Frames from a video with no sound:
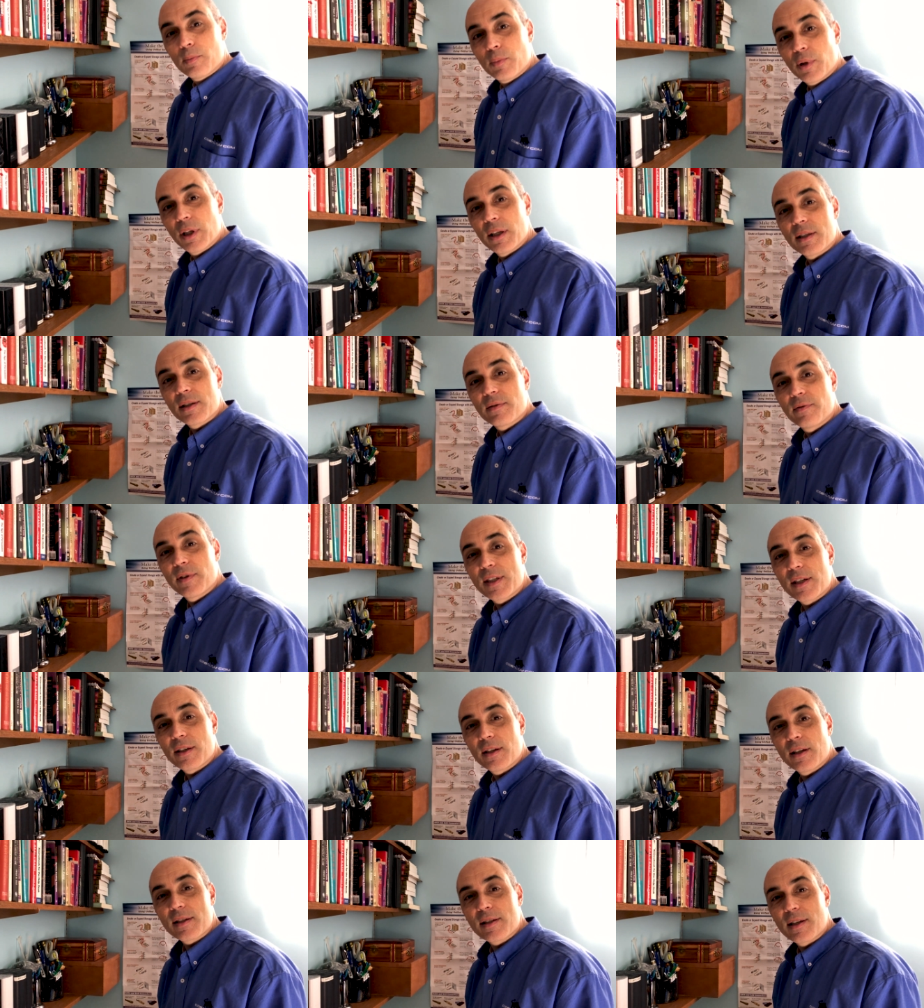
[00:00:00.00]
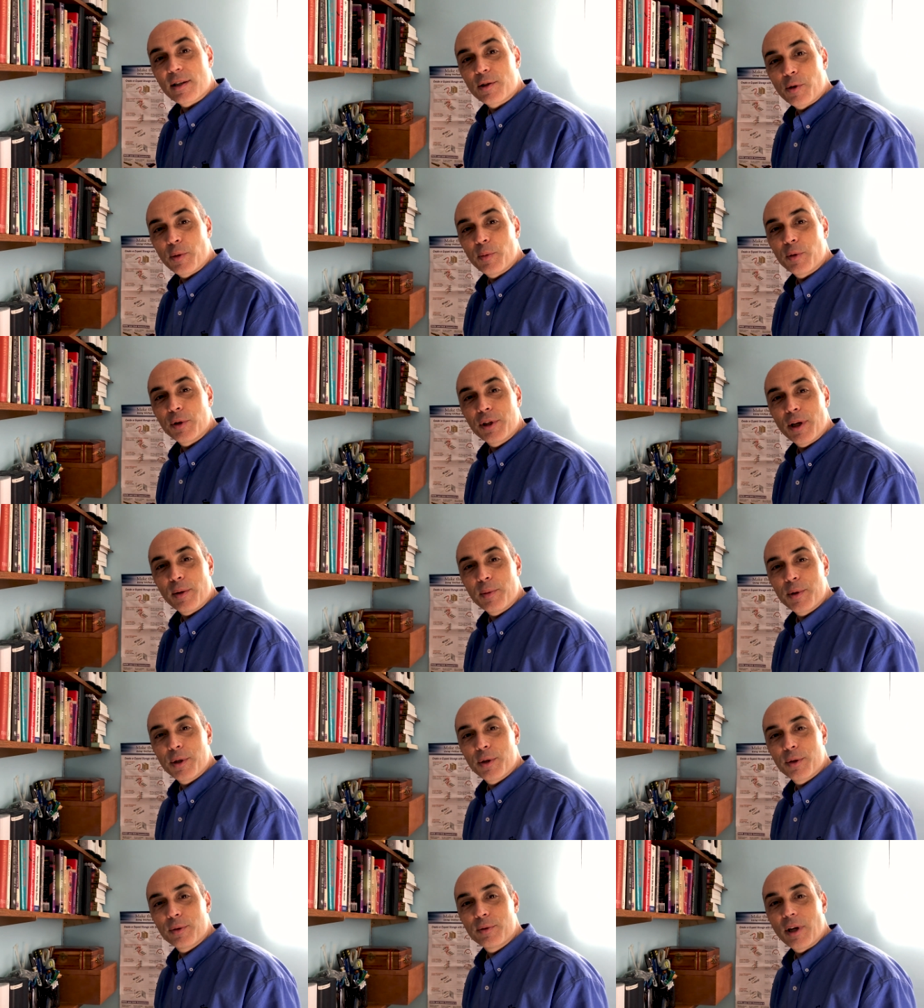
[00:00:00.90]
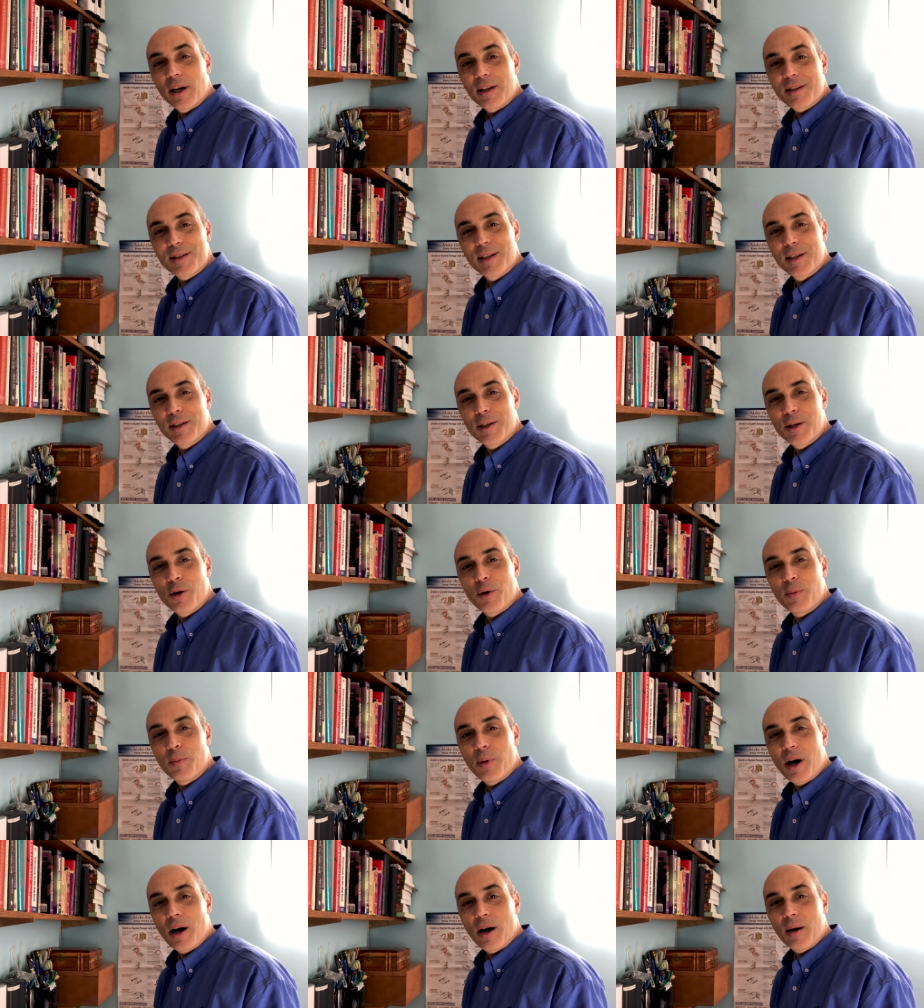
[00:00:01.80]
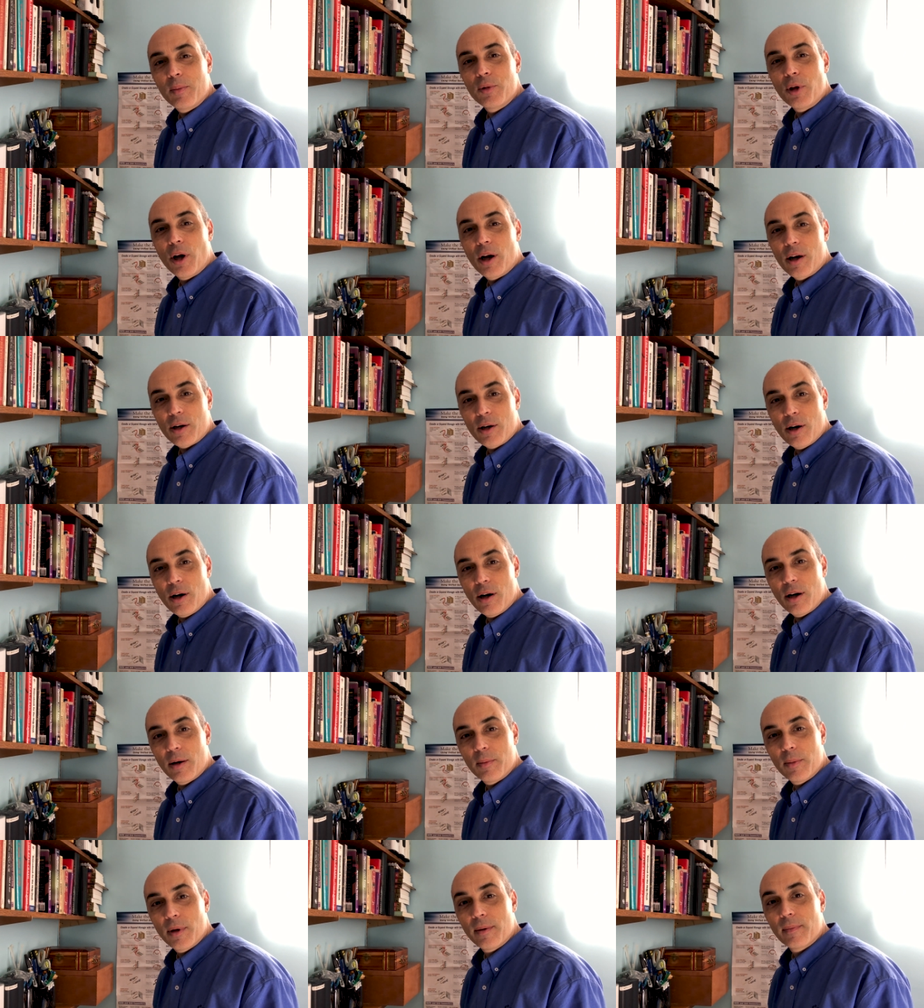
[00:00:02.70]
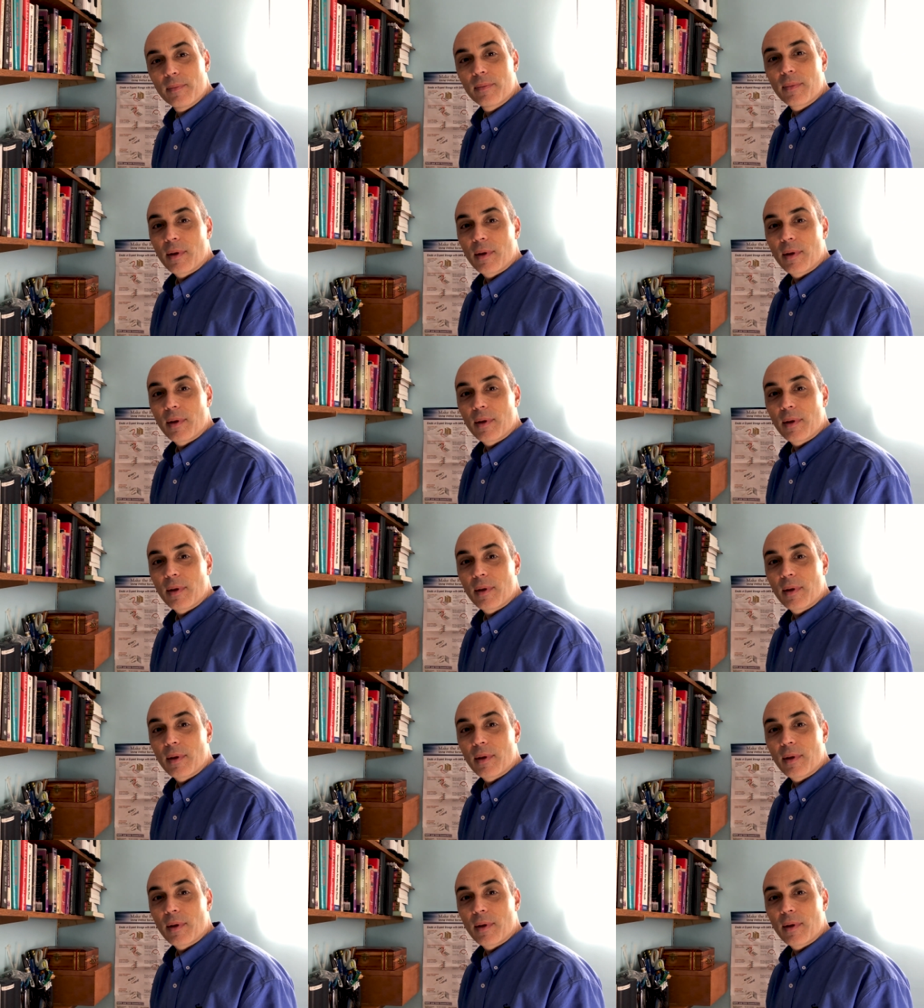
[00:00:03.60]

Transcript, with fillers: Please visit us at w w w dot c t o bob dot com.